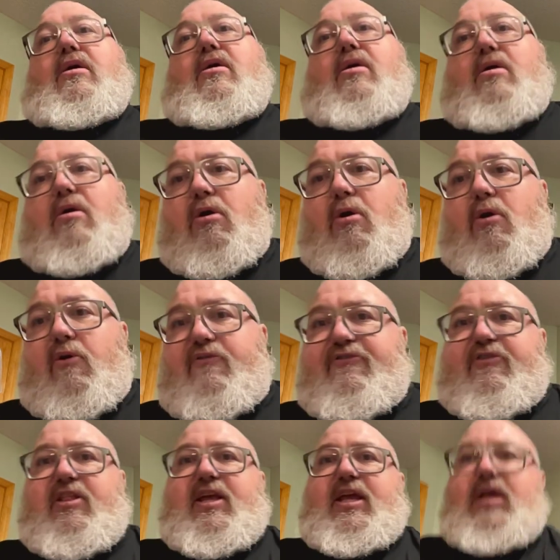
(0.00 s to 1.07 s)

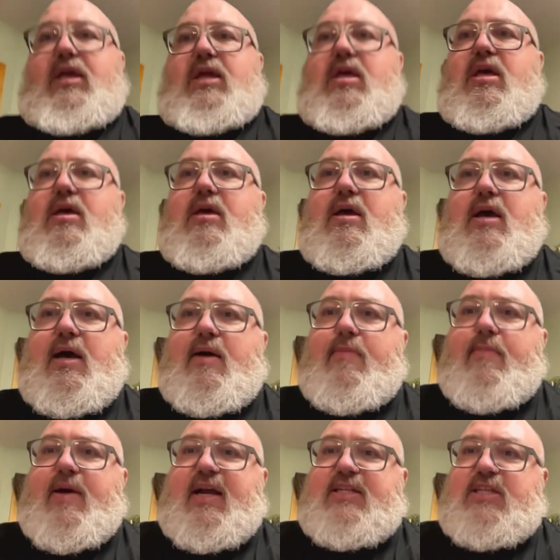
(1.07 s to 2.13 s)
Hopefully,
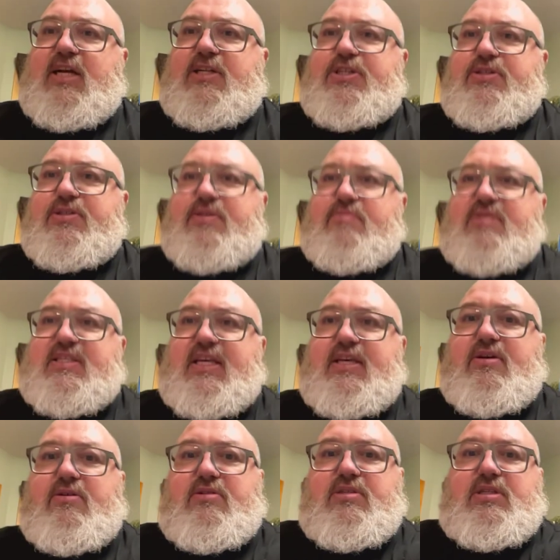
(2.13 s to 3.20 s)
I taught you some
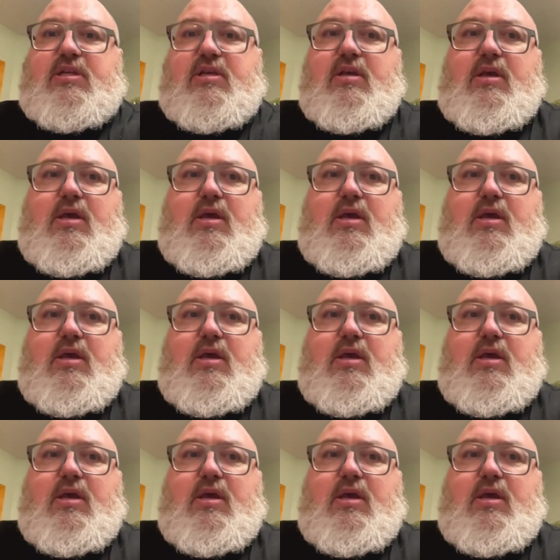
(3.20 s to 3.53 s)
skills.